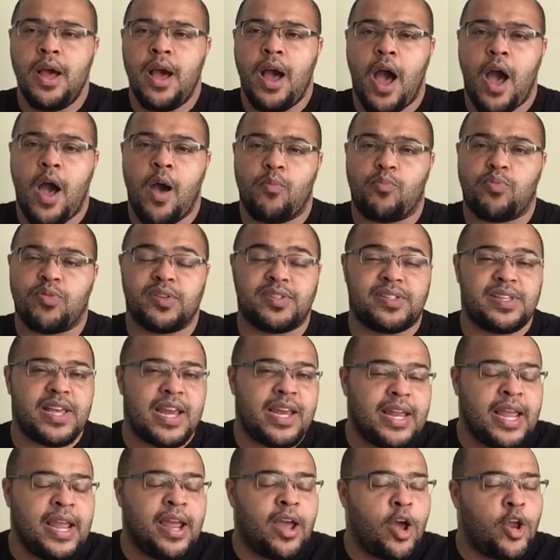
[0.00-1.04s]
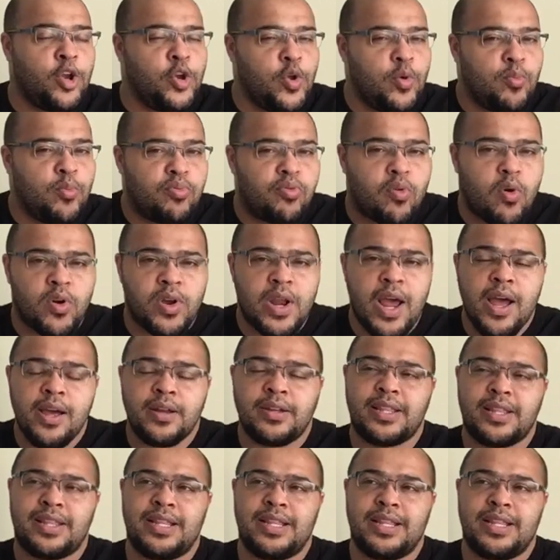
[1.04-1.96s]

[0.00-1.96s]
uh, presenting a new product.